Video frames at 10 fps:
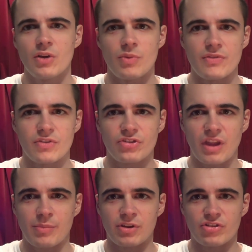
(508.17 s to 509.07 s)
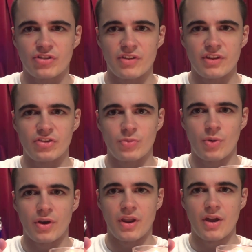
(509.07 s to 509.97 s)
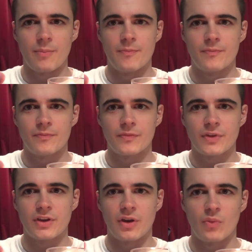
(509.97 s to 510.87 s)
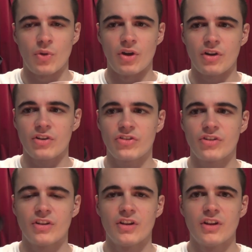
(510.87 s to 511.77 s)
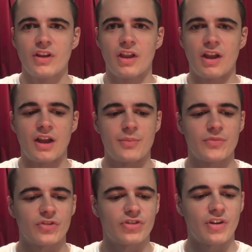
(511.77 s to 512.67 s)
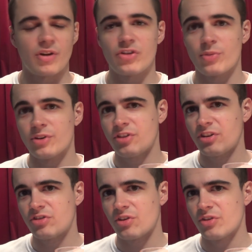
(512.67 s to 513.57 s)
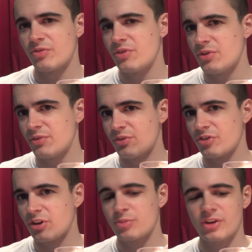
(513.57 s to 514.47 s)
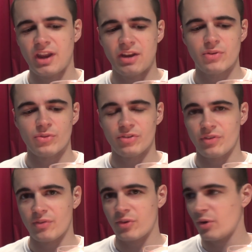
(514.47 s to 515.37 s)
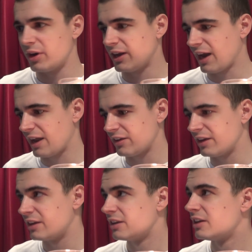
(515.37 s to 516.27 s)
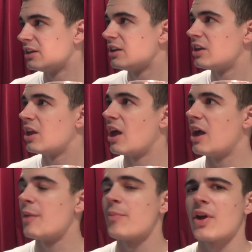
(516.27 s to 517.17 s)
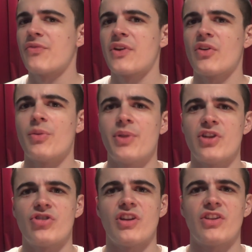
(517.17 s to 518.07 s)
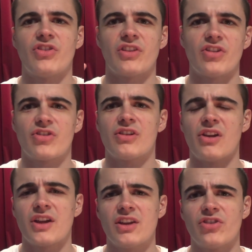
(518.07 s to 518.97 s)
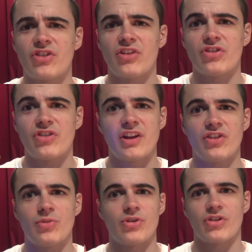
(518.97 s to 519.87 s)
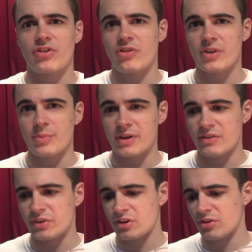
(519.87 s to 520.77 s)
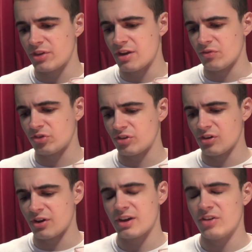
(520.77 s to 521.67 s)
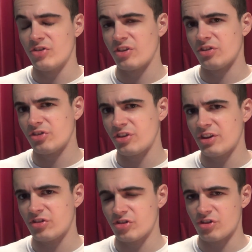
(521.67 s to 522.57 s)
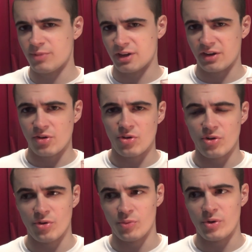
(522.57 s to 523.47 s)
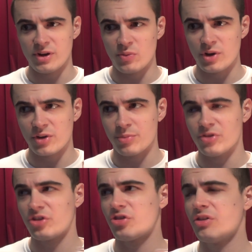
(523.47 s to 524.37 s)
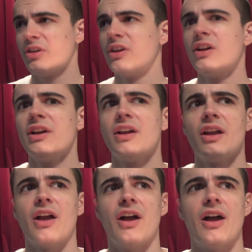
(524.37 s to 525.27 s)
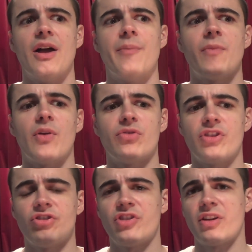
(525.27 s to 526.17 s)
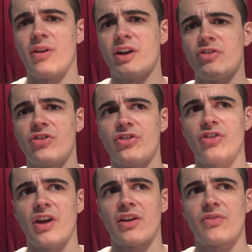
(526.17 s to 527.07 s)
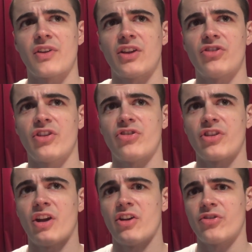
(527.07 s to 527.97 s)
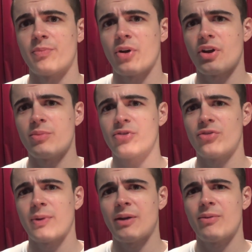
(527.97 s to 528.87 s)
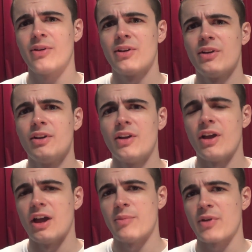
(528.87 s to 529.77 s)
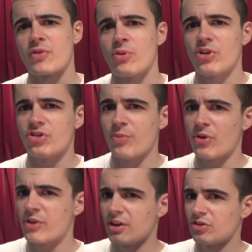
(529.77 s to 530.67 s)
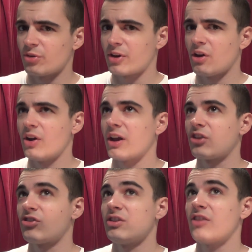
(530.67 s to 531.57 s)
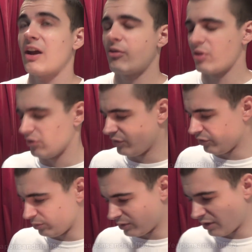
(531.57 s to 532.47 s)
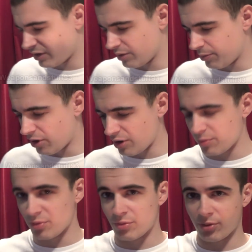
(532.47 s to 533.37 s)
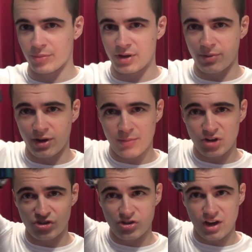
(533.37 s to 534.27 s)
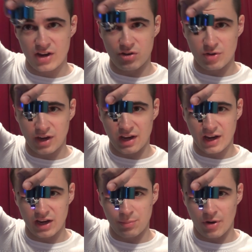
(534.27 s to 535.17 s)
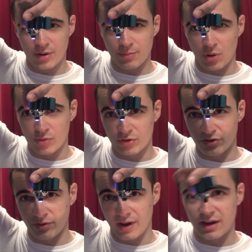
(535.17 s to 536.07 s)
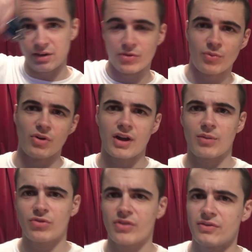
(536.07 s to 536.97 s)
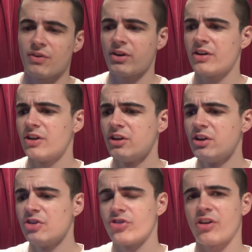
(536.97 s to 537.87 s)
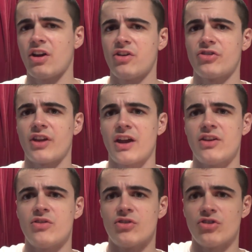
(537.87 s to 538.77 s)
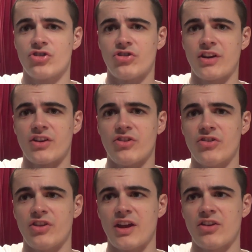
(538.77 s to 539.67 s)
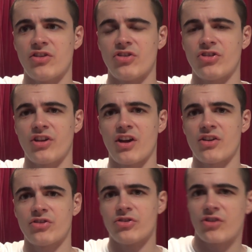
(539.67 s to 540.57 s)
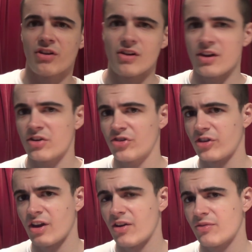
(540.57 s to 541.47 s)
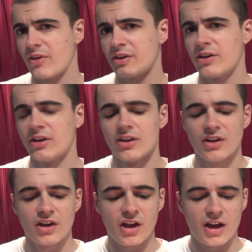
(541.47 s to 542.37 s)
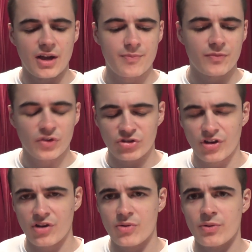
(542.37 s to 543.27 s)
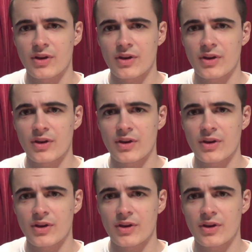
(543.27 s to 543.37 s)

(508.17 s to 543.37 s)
we've established that this one, you know, works. So I just want to test it on a few different types of candles if I've got any handy. But I think on the picture they said this could light incense sticks, which I totally believe it could. The others can light incense sticks, assuming they're not at a really weird position. Obviously cigarettes, it said. I think it said cigars and pipes as well. I've quit smoking, so I can't actually tell you if this would light a pipe properly, but I imagine, yeah, you could get that in the pipe bowl and do that, and it would work absolutely fine. Cigars, again, you can just stick this into the end of the cigar, so it's going to light the cigar fine. So